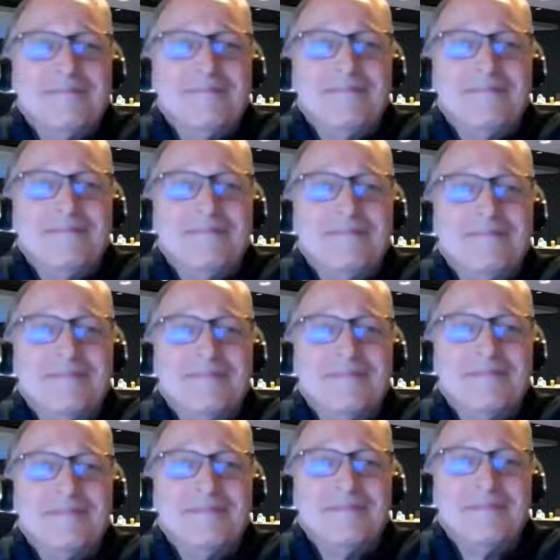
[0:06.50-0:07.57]

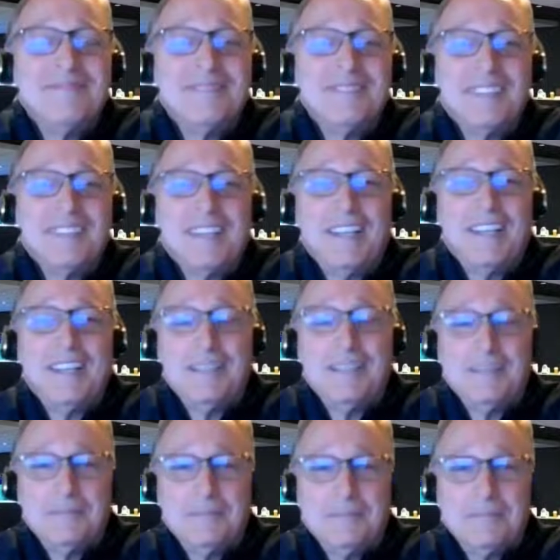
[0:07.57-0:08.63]

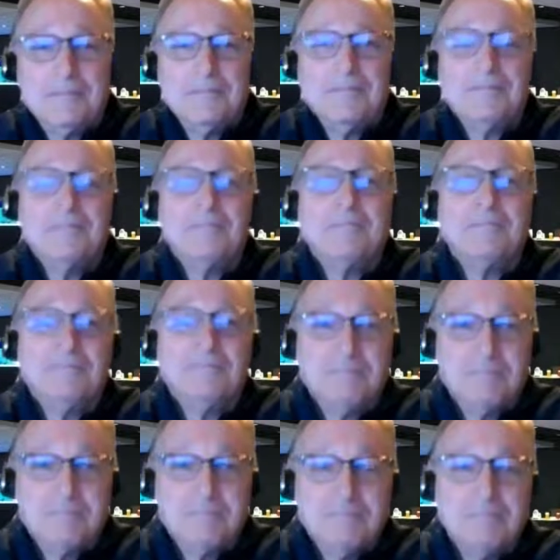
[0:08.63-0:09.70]

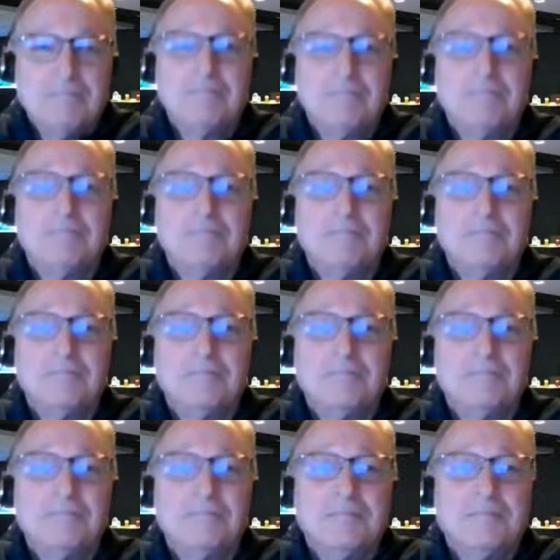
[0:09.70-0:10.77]

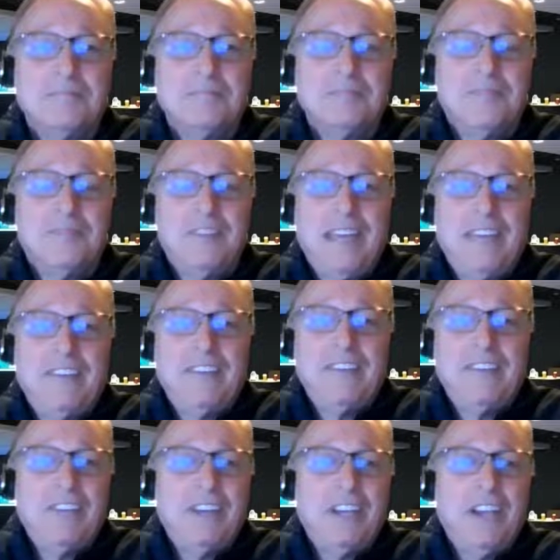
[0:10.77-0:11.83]

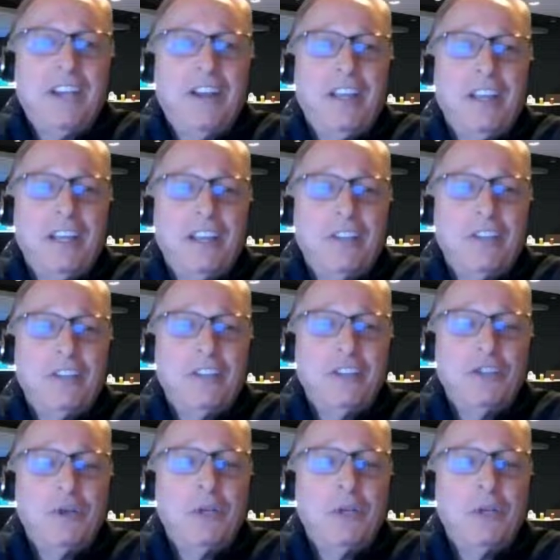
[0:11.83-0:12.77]
[no speech]